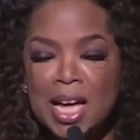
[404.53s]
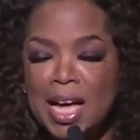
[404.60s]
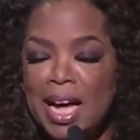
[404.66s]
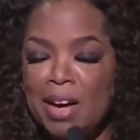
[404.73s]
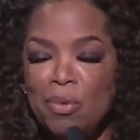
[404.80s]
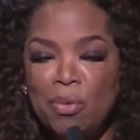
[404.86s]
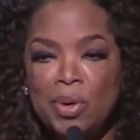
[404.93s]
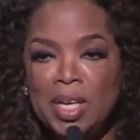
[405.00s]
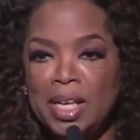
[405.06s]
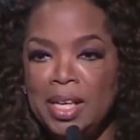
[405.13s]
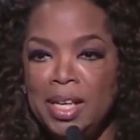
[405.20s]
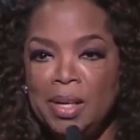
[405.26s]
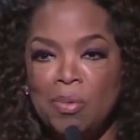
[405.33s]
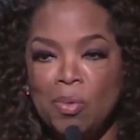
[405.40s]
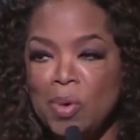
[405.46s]
on her
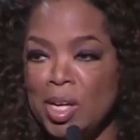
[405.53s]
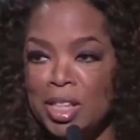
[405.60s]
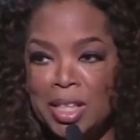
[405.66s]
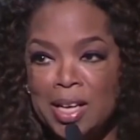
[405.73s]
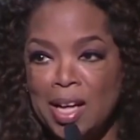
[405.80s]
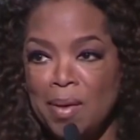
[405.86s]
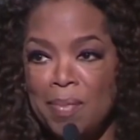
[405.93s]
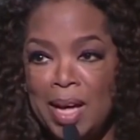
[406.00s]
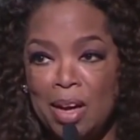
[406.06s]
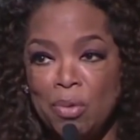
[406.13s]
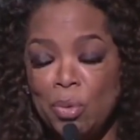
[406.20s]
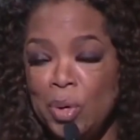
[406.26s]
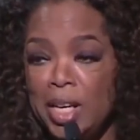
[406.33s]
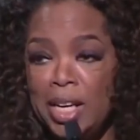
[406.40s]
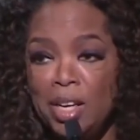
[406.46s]
way to becoming the
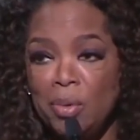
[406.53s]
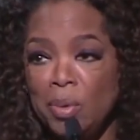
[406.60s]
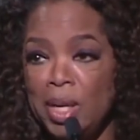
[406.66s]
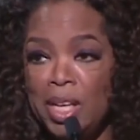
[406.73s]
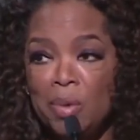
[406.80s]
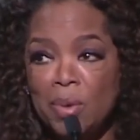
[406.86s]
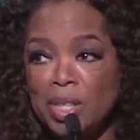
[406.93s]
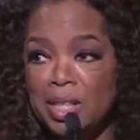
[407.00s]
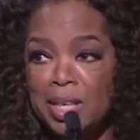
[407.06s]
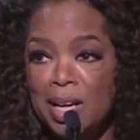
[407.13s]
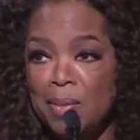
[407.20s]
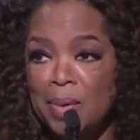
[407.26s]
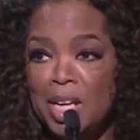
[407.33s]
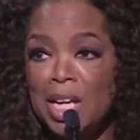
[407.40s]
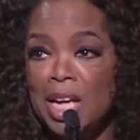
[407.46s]
richest black woman in the
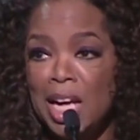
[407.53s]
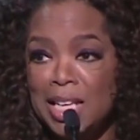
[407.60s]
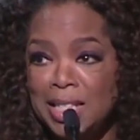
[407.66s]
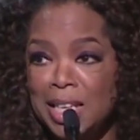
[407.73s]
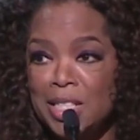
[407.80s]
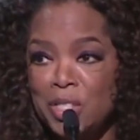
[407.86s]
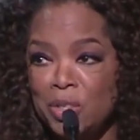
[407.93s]
world.